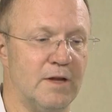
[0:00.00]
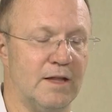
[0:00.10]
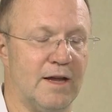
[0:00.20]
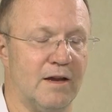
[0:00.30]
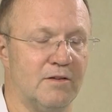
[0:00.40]

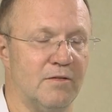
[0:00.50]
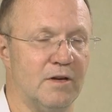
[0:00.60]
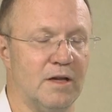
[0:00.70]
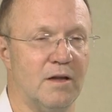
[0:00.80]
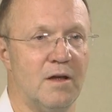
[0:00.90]
daily
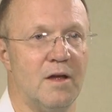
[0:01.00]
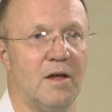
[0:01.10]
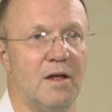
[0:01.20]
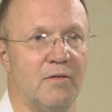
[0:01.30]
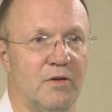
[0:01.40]
activity.
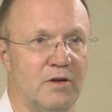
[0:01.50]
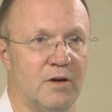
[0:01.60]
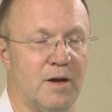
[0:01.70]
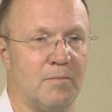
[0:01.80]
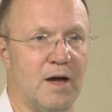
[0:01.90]
If we do
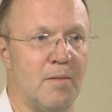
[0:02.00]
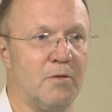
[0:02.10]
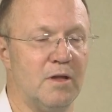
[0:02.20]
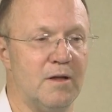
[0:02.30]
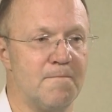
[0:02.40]
it
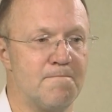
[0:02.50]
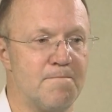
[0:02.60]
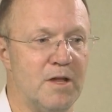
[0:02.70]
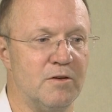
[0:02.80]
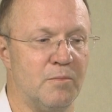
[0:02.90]
abdominally,
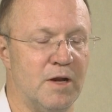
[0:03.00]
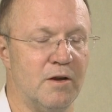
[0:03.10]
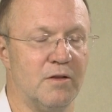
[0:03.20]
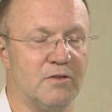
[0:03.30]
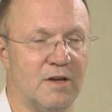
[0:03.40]

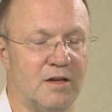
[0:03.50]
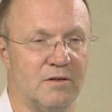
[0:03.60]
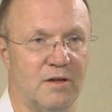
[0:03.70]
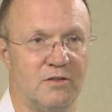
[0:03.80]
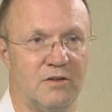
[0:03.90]
depending on the size
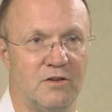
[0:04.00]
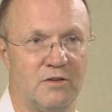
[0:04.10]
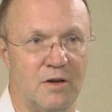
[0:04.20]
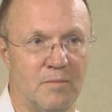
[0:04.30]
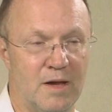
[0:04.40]
of the
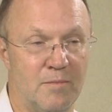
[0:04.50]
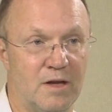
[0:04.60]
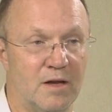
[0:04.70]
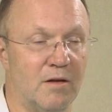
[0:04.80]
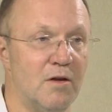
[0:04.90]
incision, it may
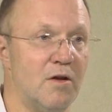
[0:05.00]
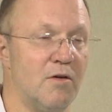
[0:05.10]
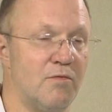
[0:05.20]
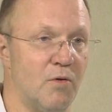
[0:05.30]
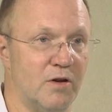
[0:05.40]
be a
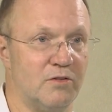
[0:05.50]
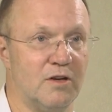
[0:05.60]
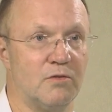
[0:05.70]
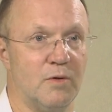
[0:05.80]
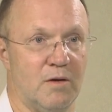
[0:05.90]
4 to
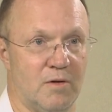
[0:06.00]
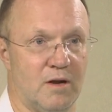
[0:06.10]
6 week